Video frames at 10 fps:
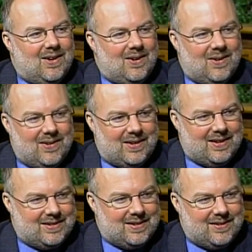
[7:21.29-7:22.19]
all the
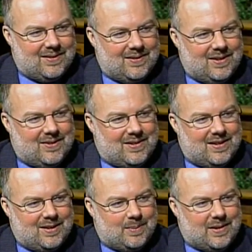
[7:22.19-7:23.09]
kids that are,
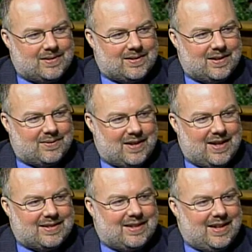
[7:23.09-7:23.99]
attending places like
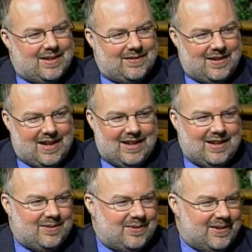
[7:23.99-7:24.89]
Flagstaff, the
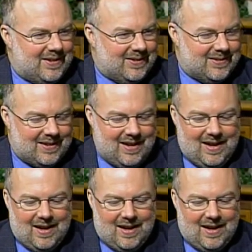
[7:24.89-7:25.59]
Catalina foothills.